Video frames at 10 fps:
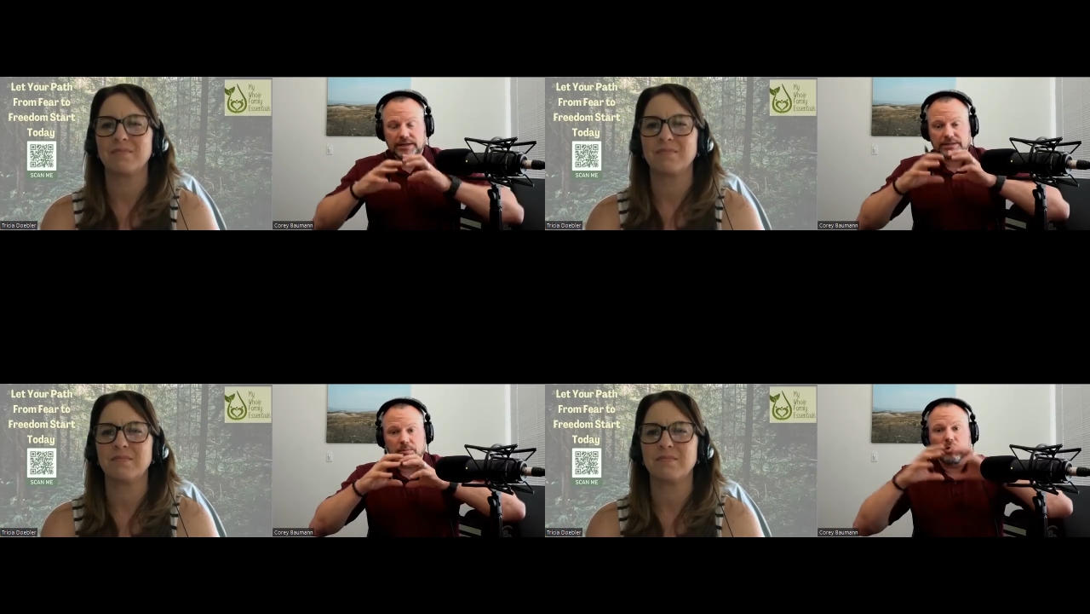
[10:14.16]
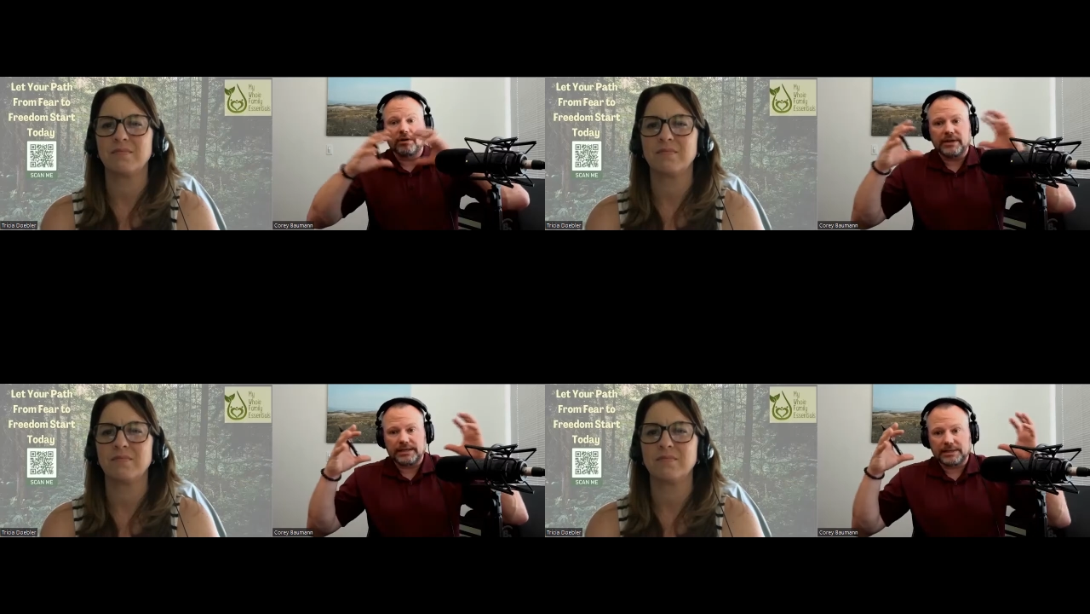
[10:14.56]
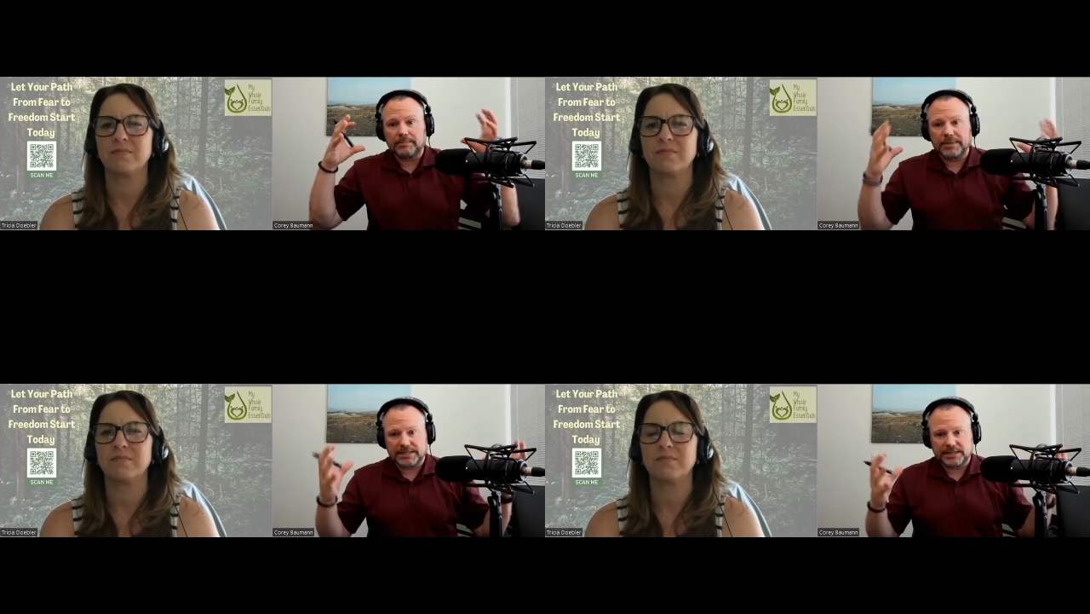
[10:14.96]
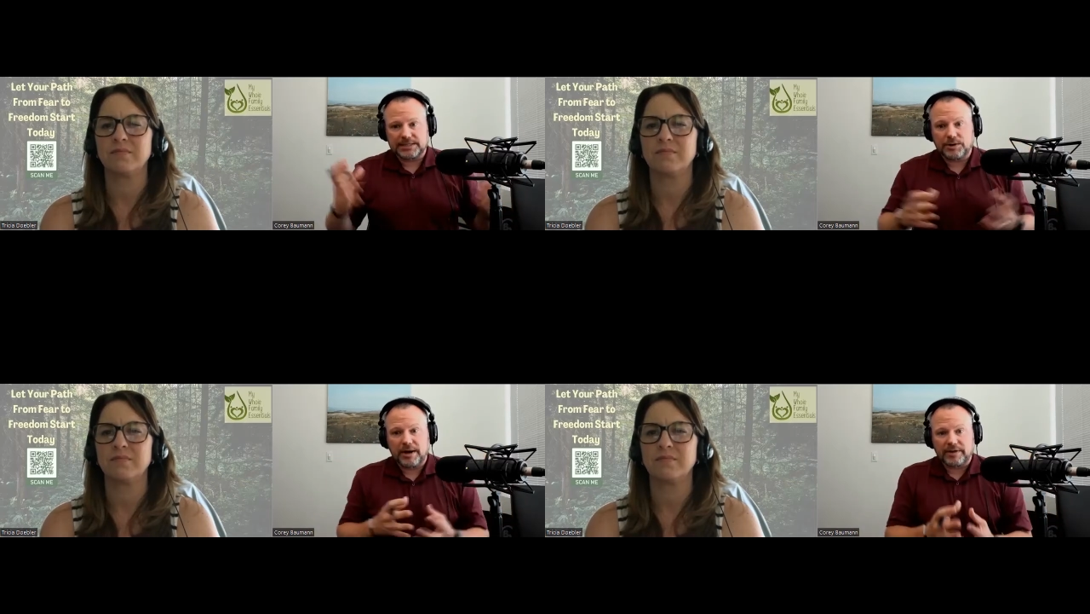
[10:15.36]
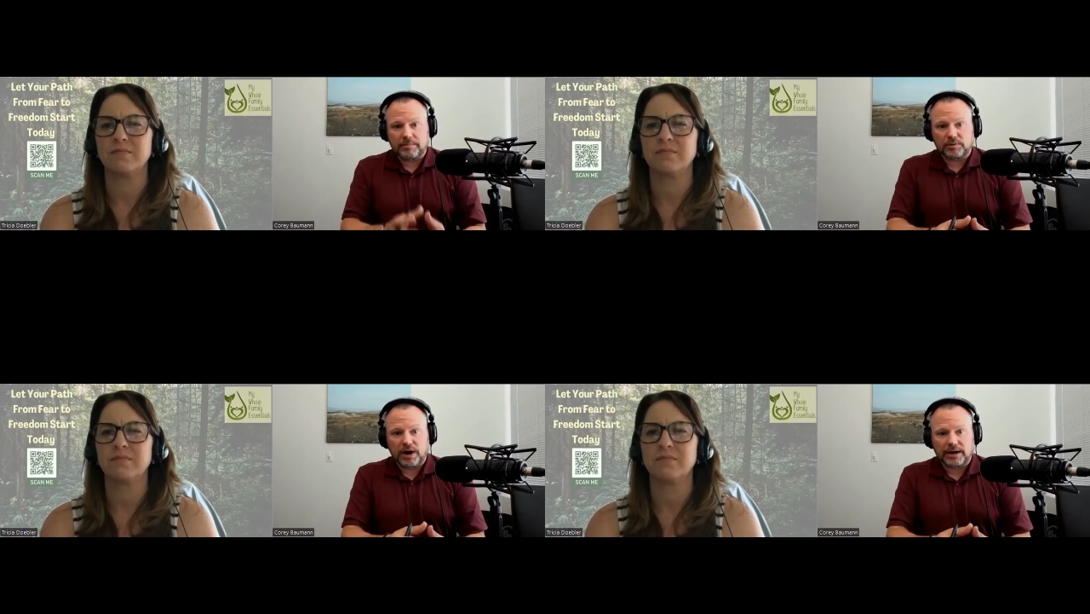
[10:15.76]
Speaker 1: it's more of it's a business and you have a
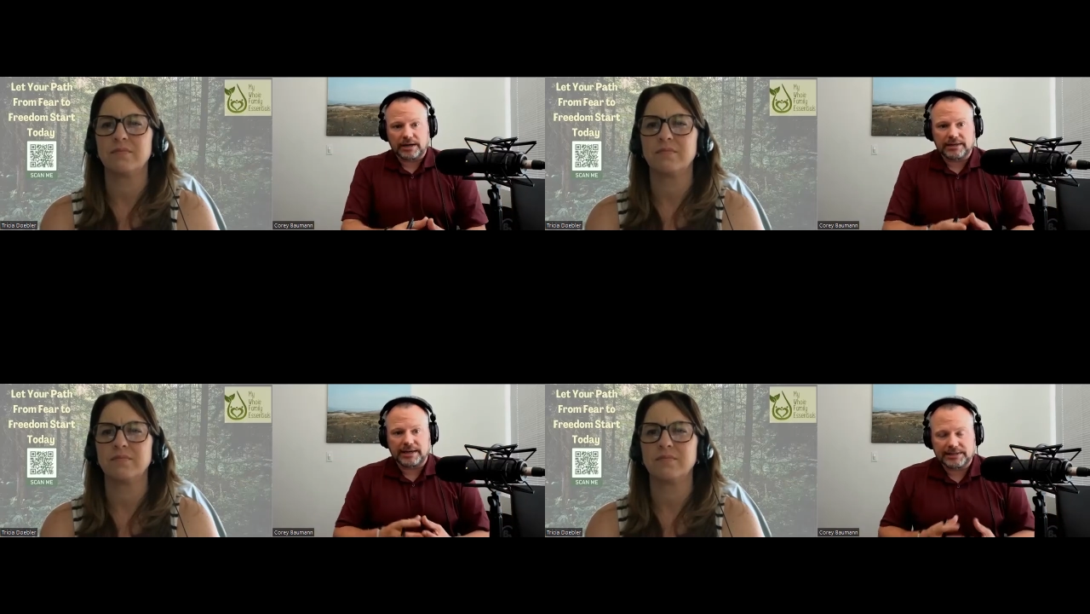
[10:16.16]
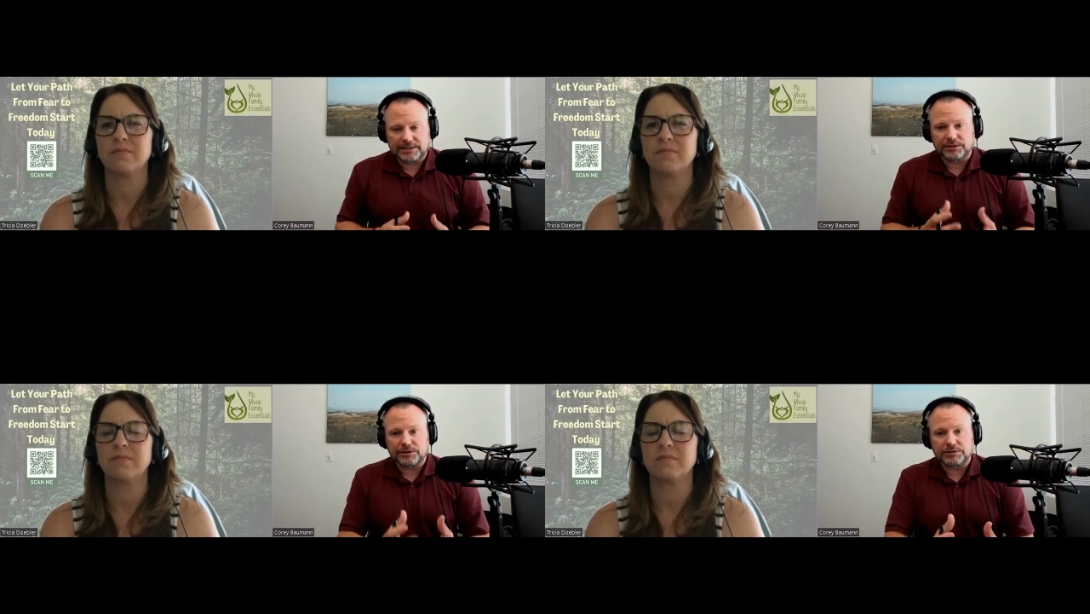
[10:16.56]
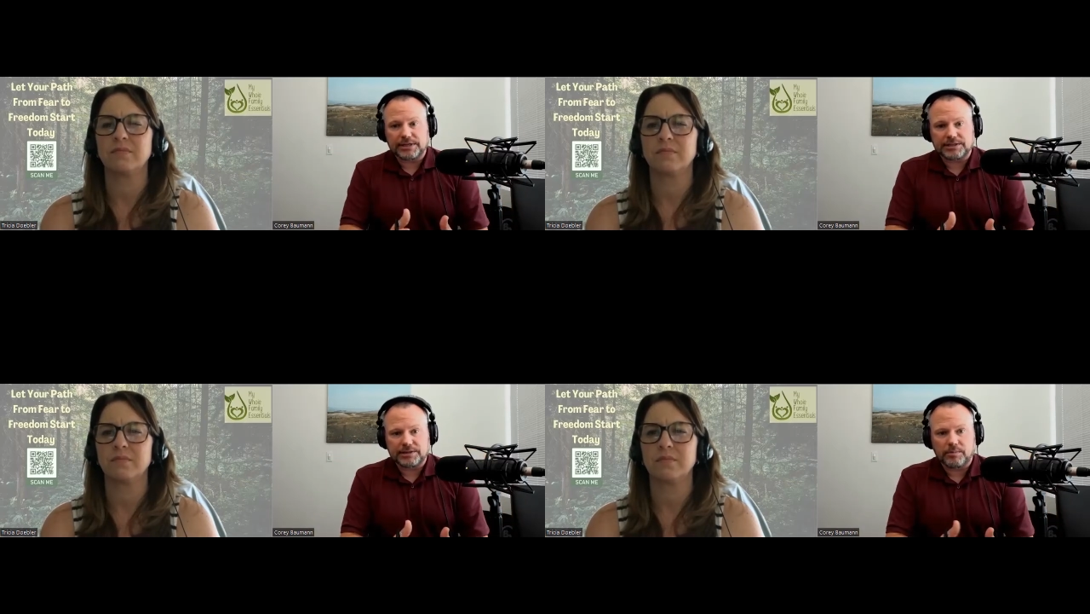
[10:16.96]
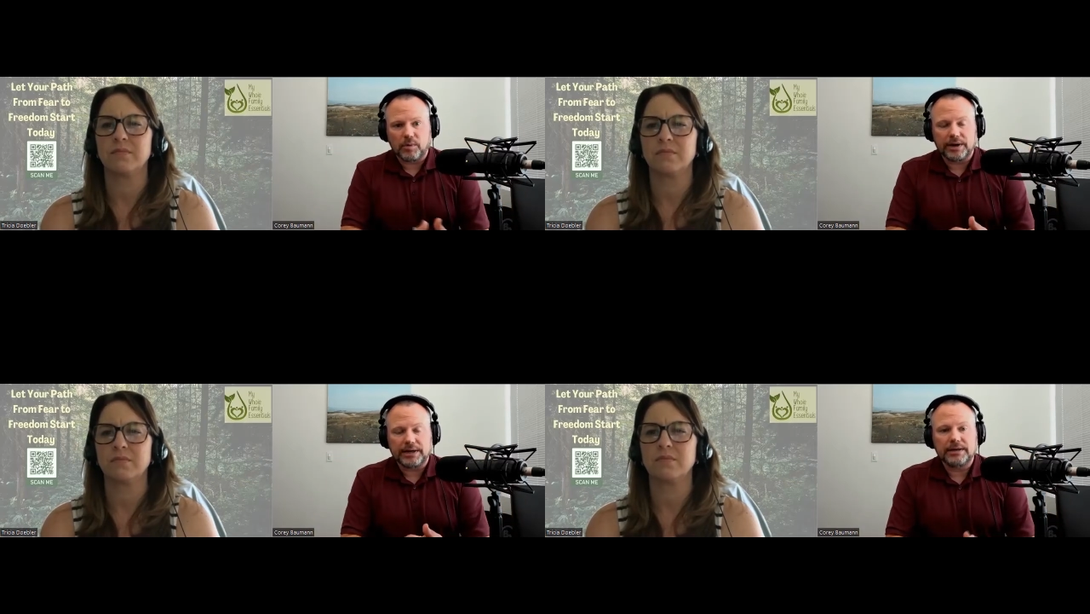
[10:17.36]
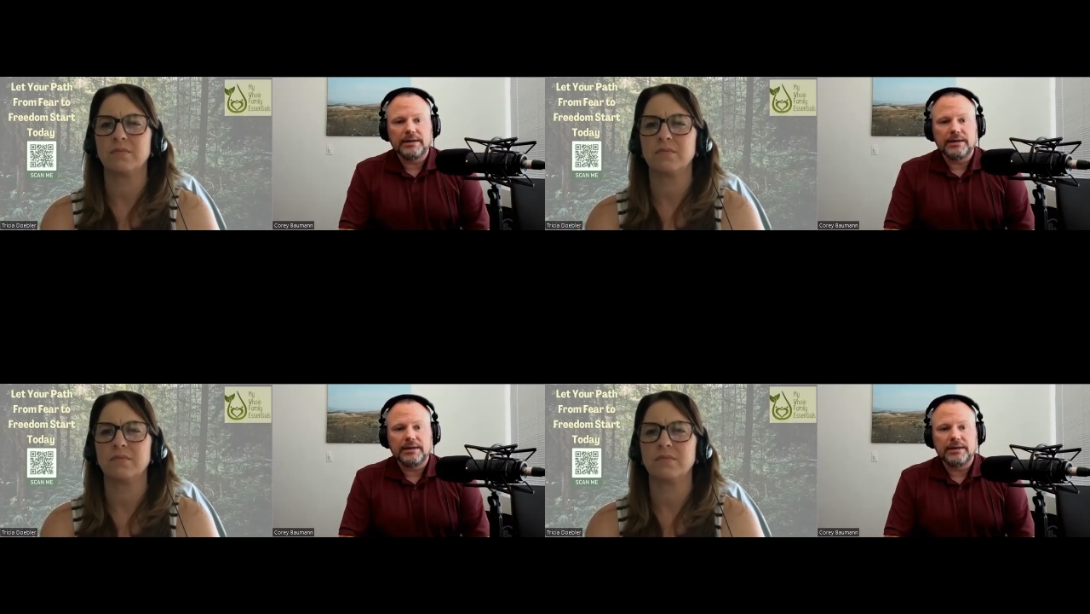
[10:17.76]
product that gets introduced at some point